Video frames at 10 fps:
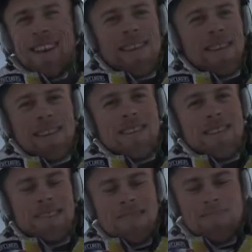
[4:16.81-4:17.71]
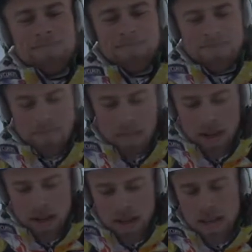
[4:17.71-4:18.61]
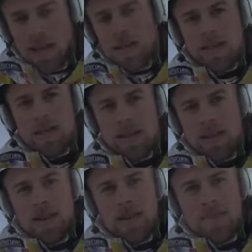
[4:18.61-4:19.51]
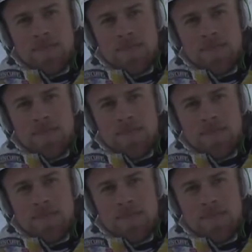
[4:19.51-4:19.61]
I think, knees are.